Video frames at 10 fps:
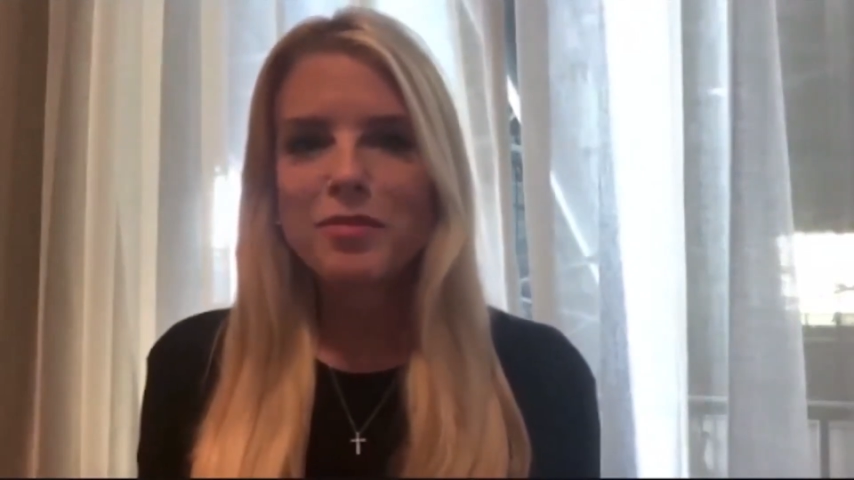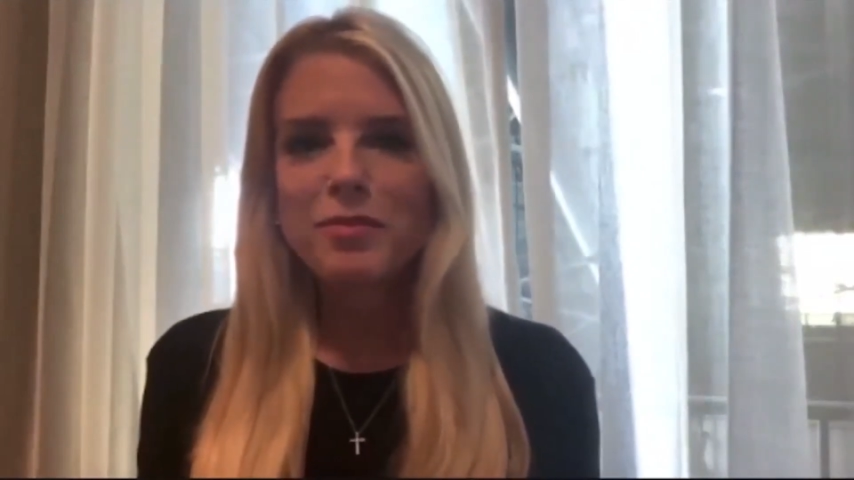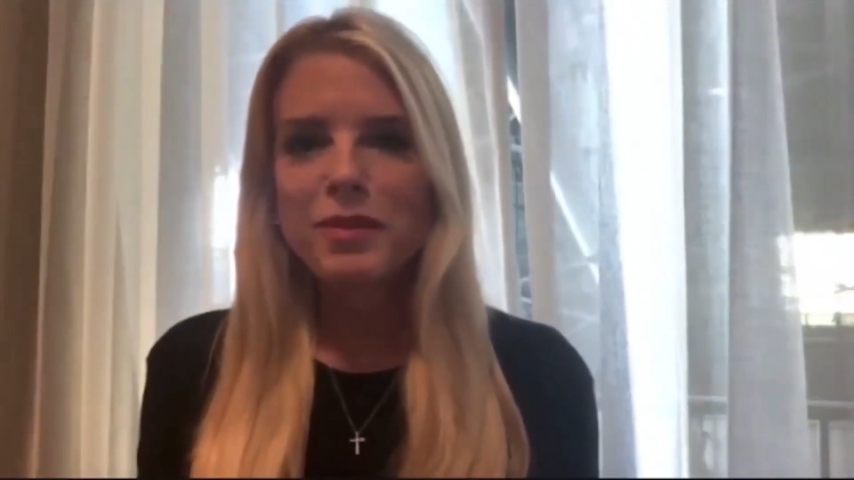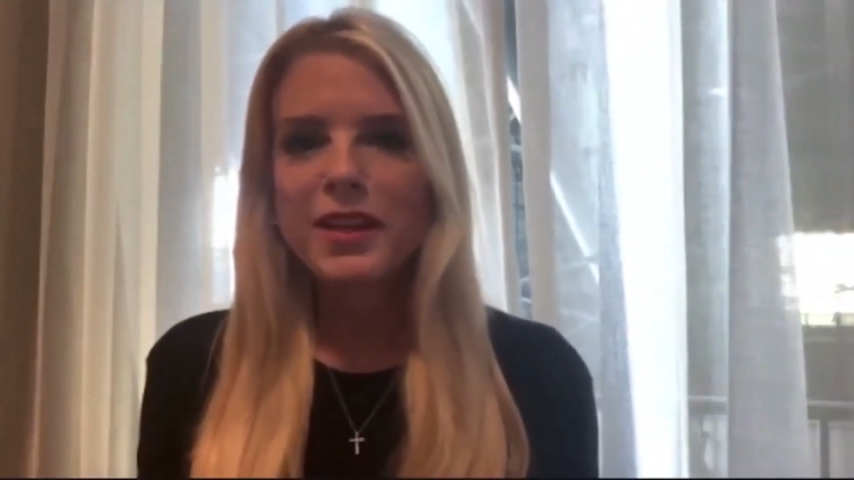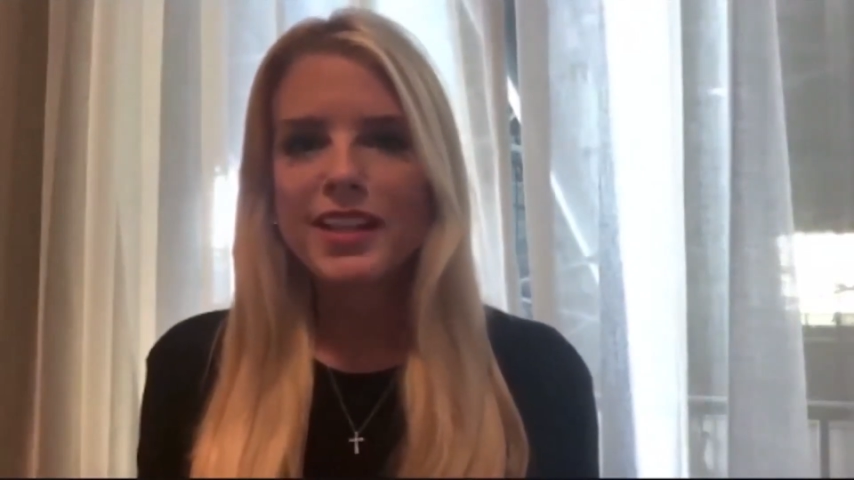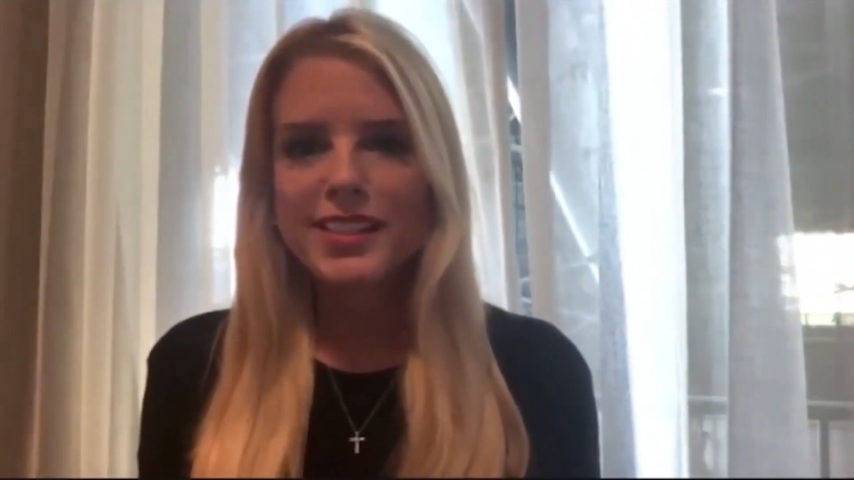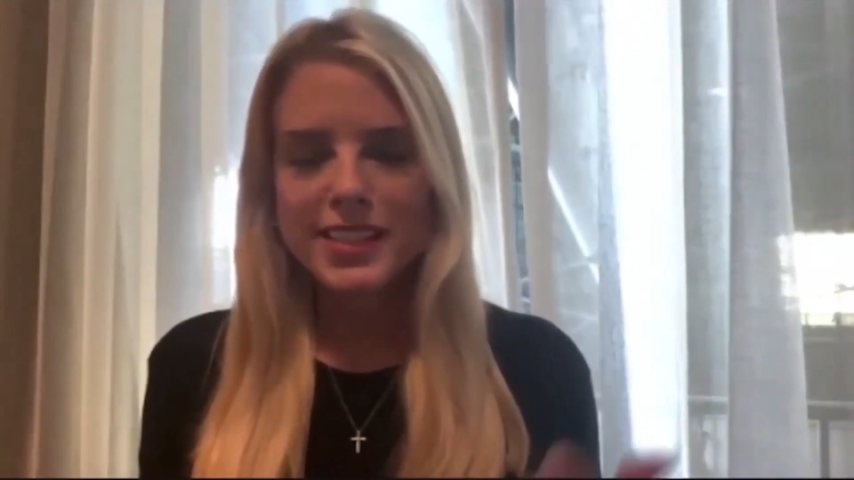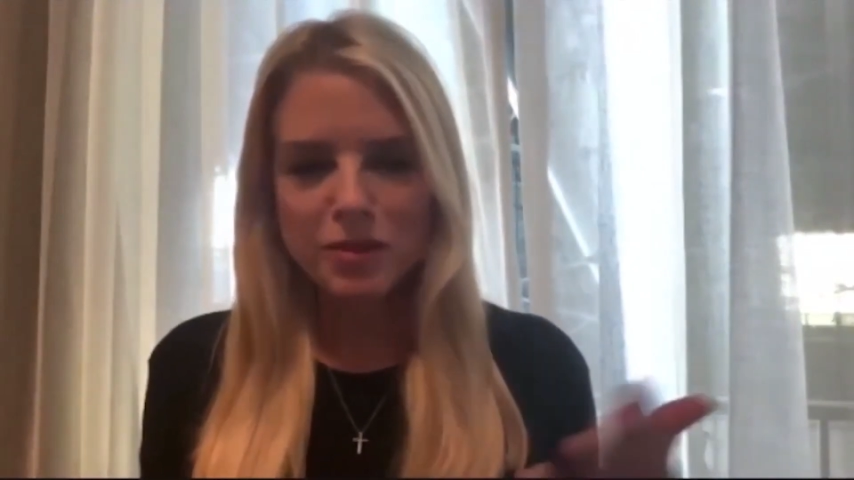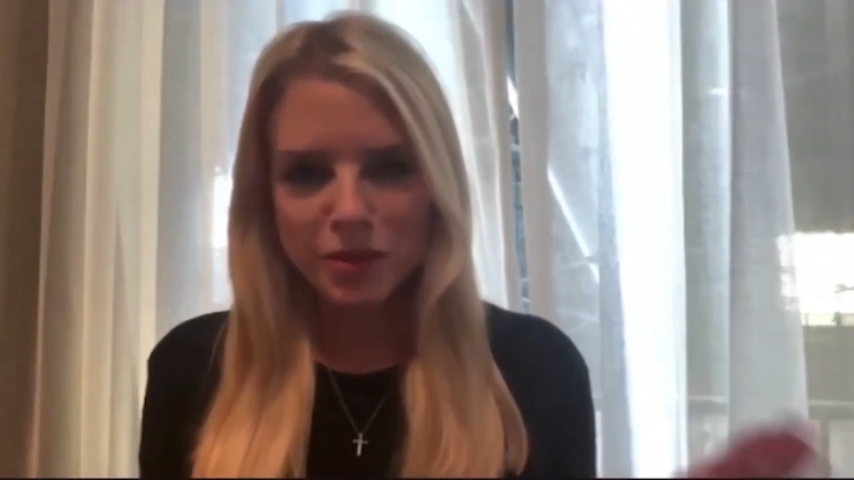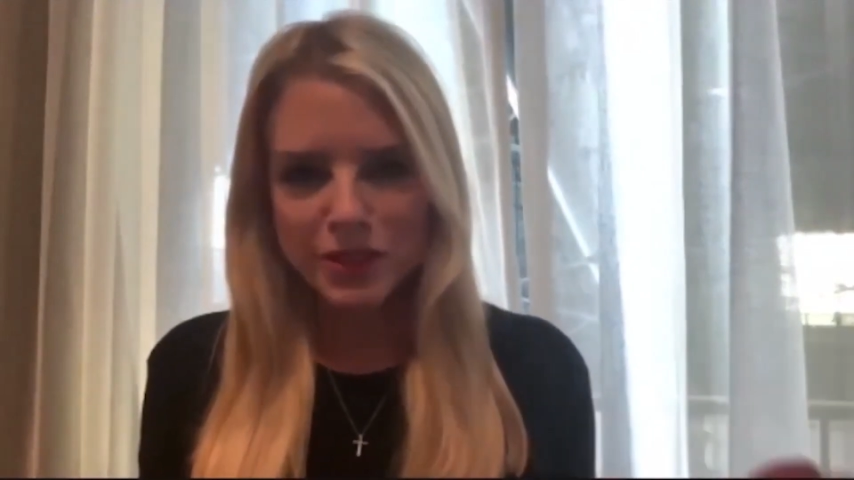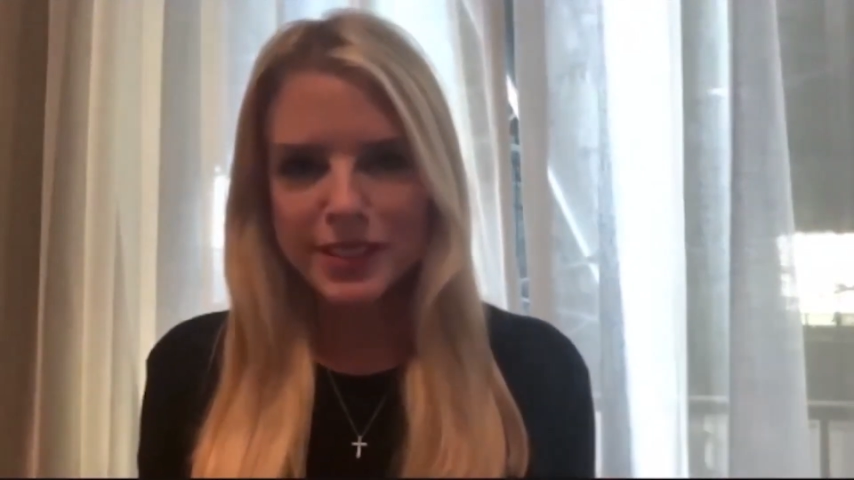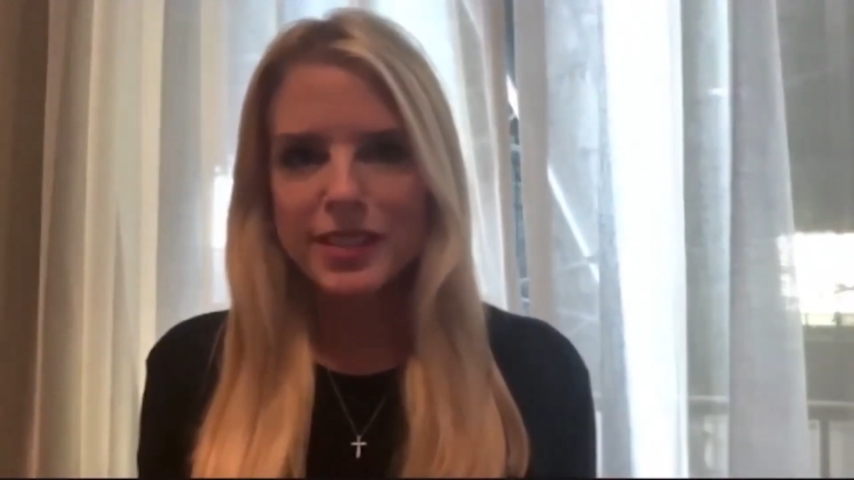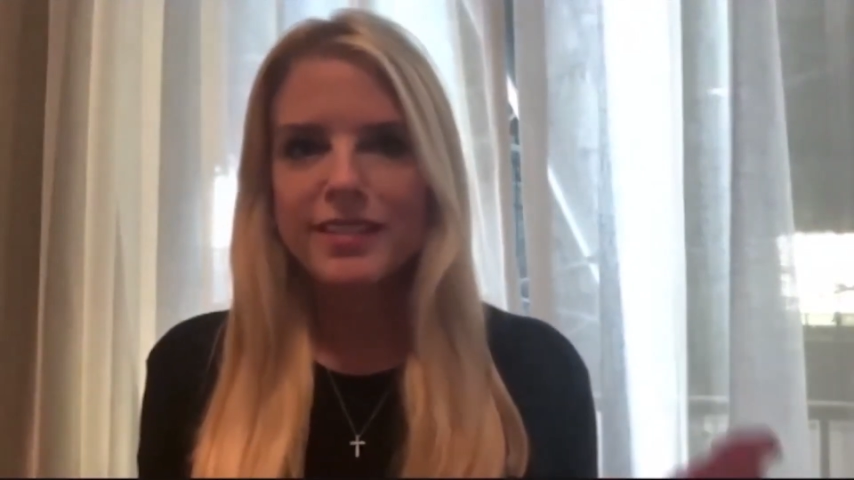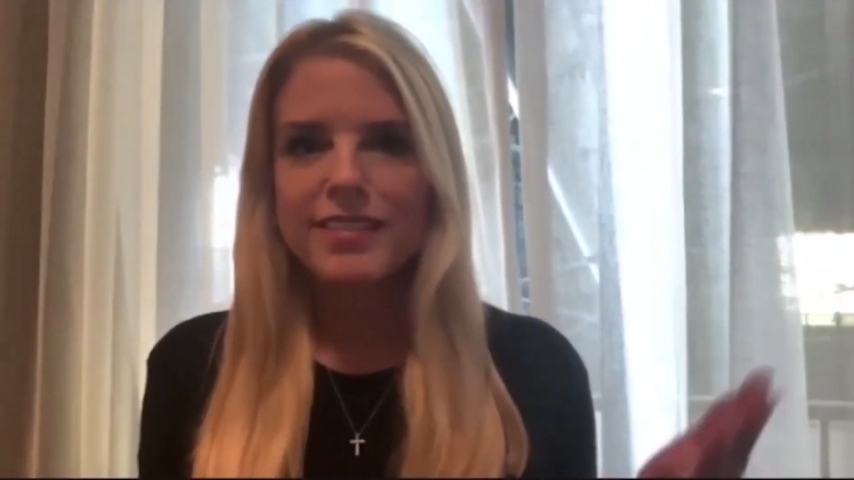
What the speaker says: because he wants it,